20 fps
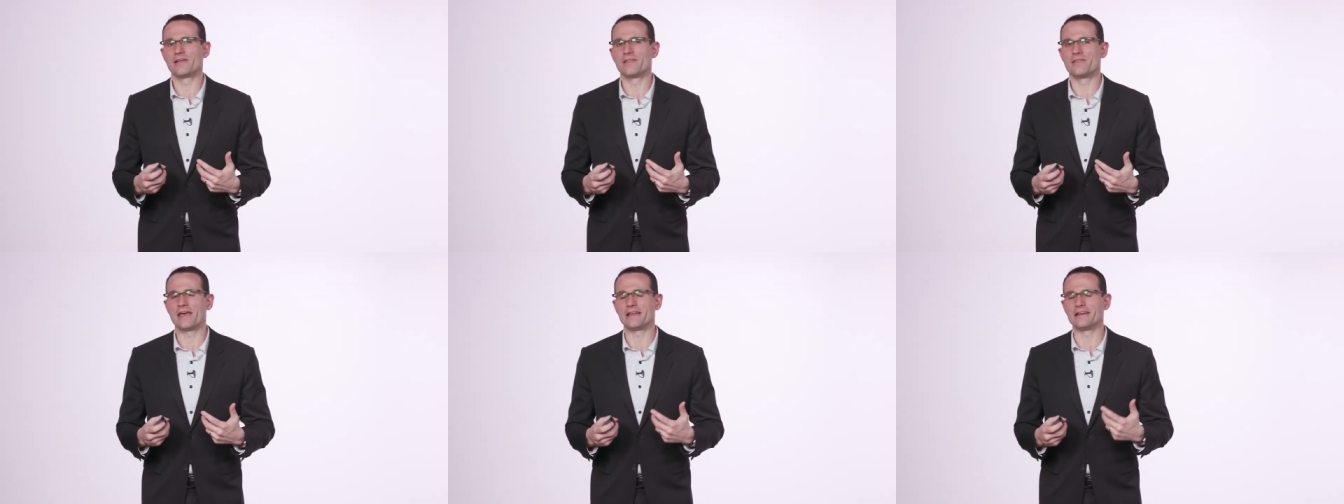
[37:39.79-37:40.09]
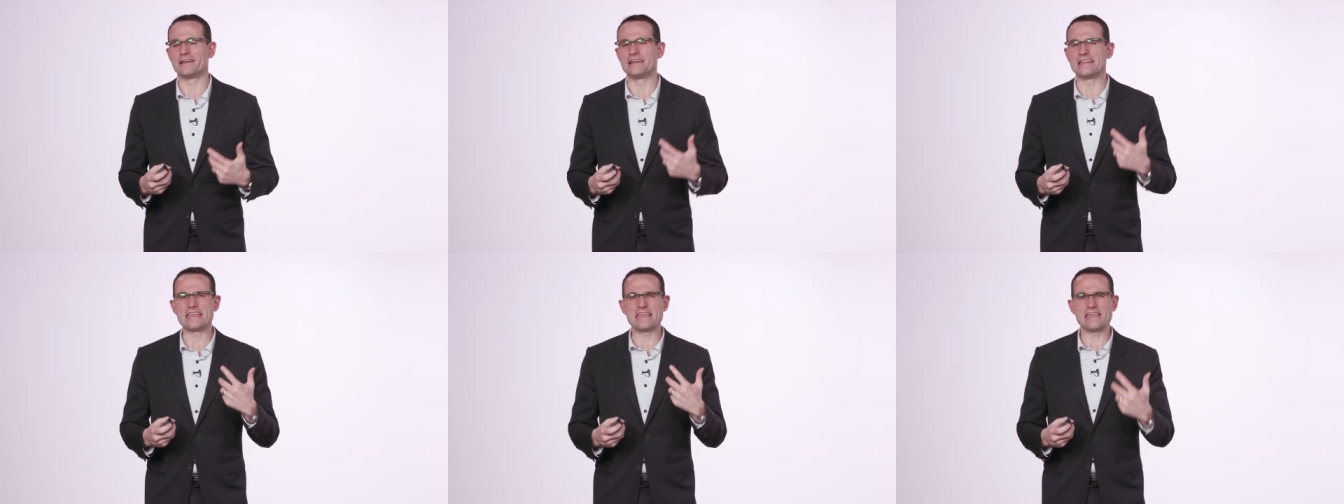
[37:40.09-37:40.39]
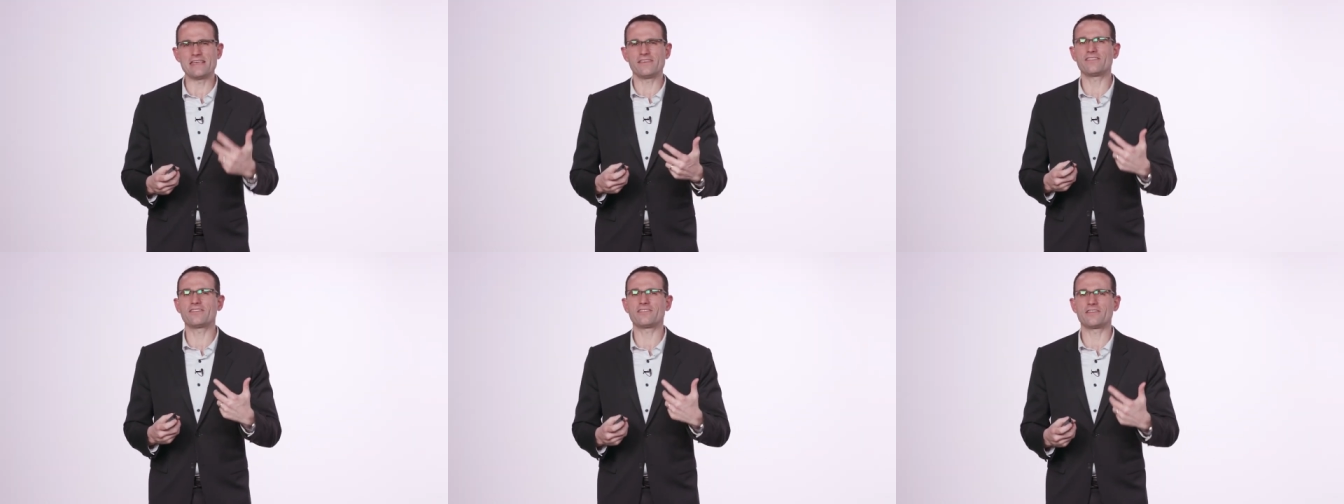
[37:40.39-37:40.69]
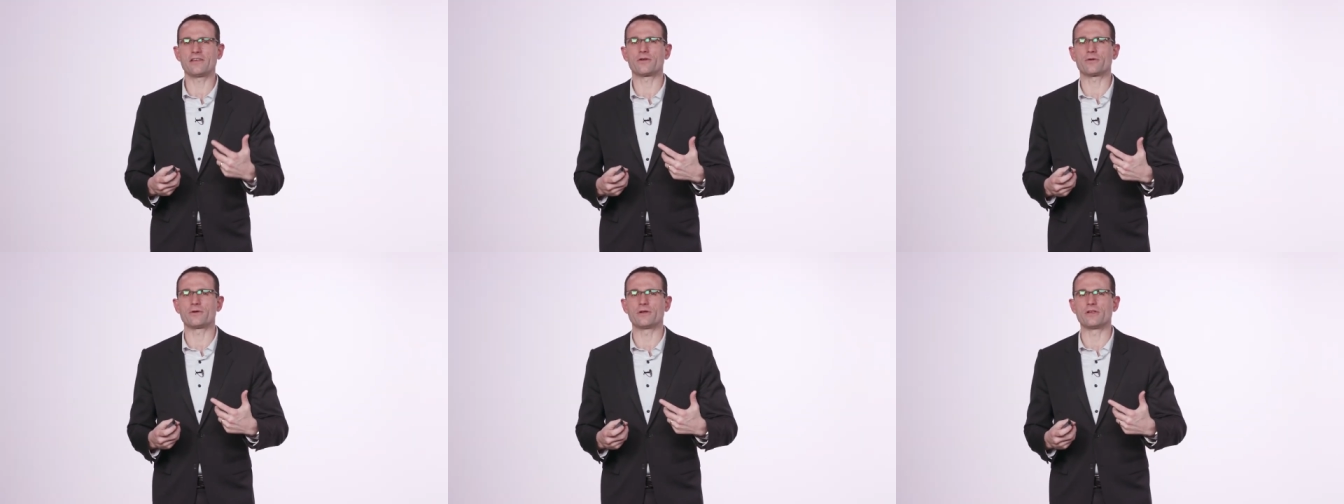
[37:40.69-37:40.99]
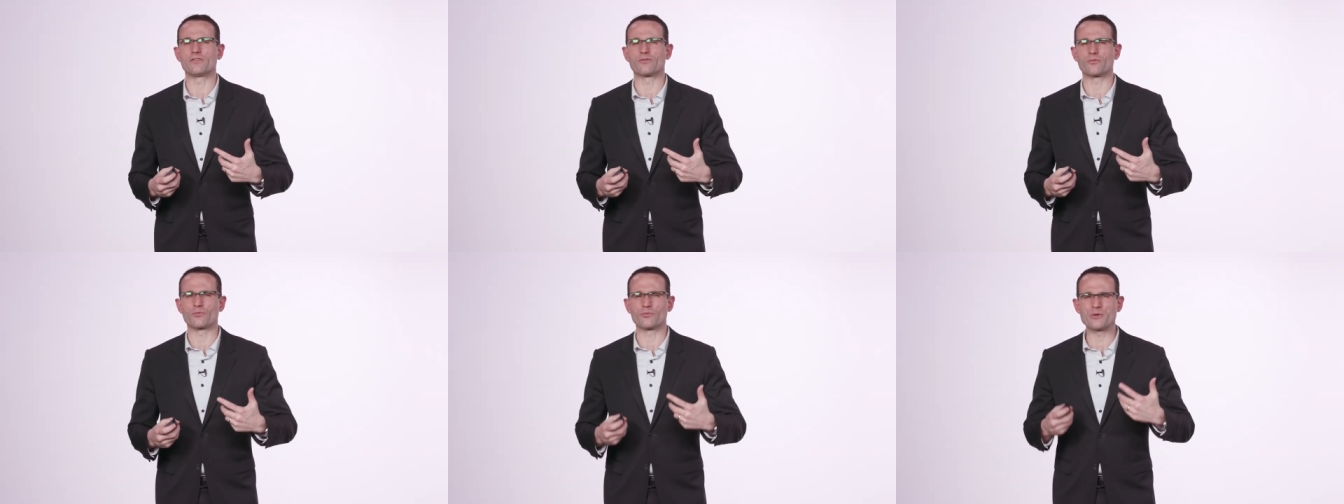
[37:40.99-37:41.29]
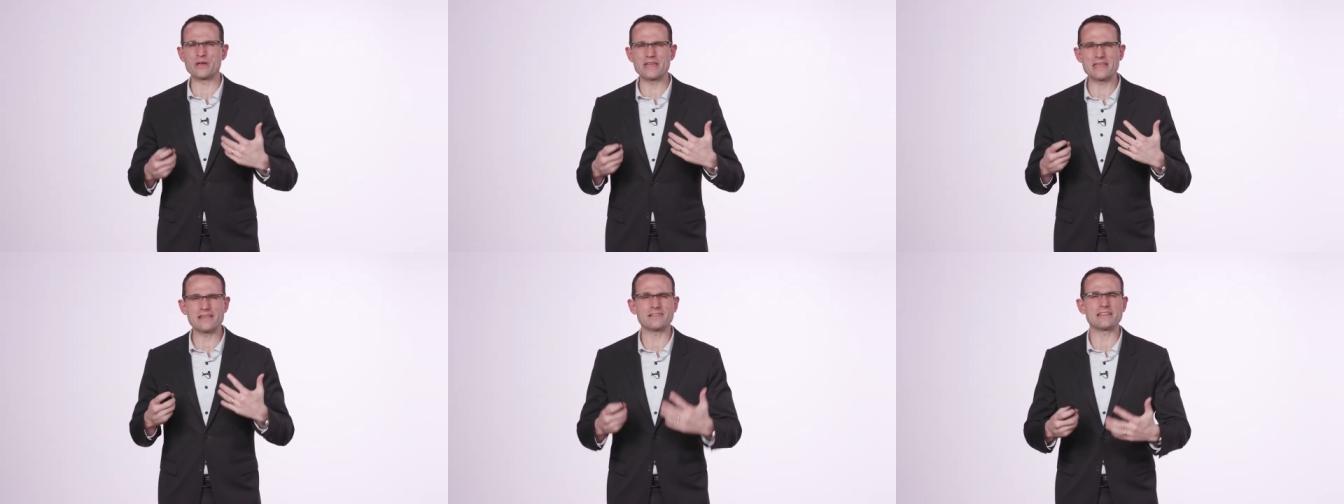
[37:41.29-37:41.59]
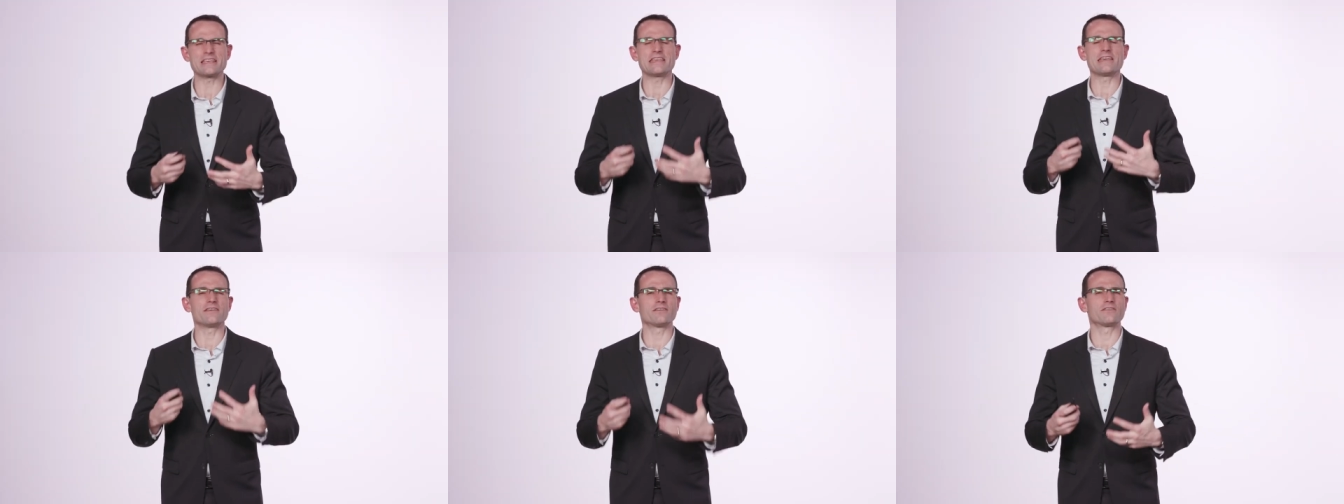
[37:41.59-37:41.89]
that an E-Series
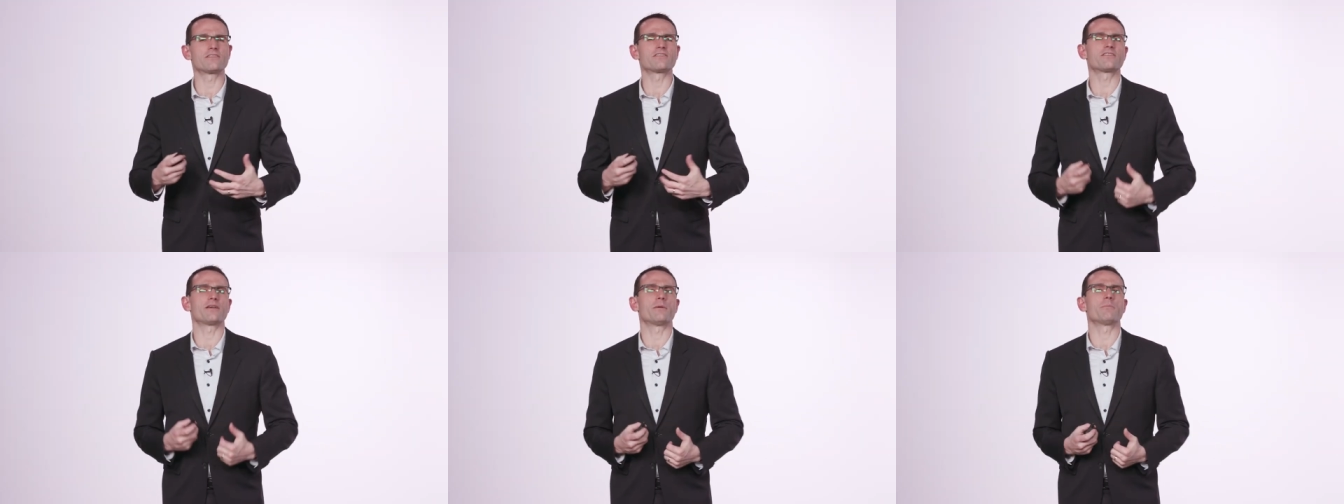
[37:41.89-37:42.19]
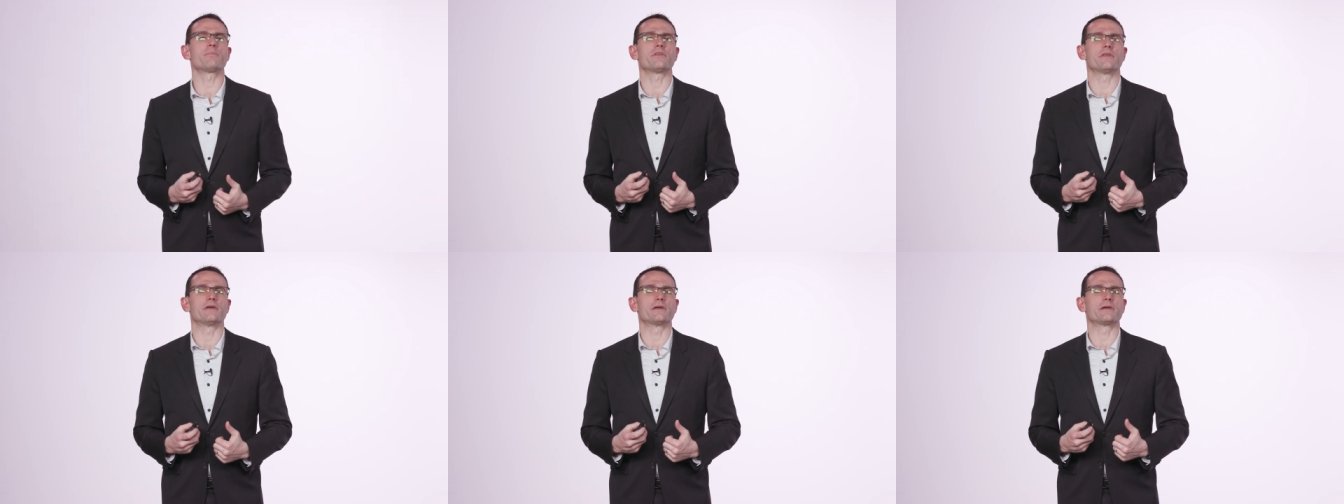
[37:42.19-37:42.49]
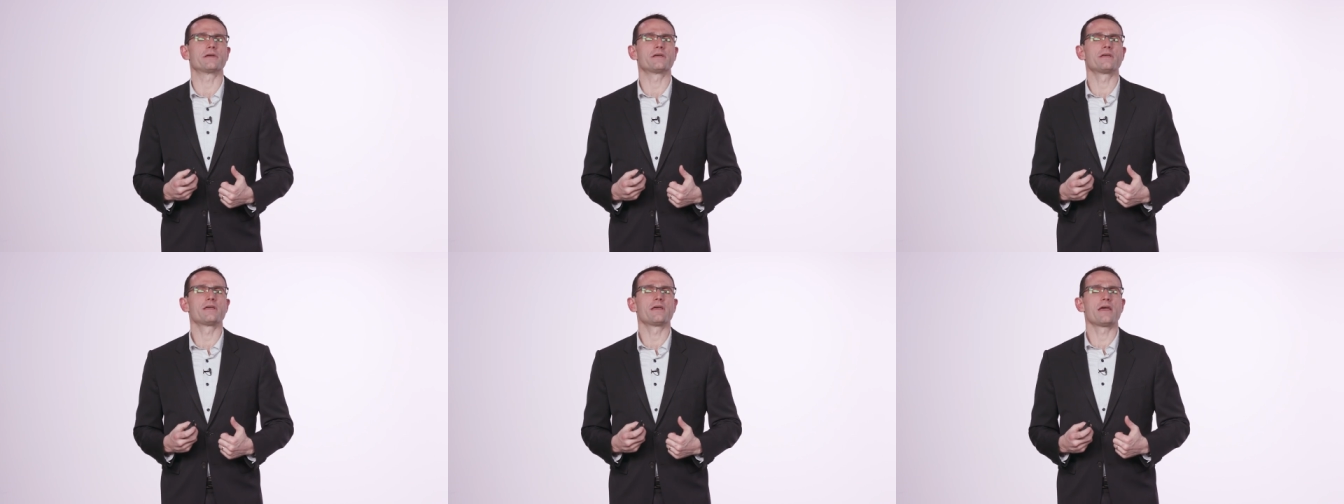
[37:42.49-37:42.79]
really is something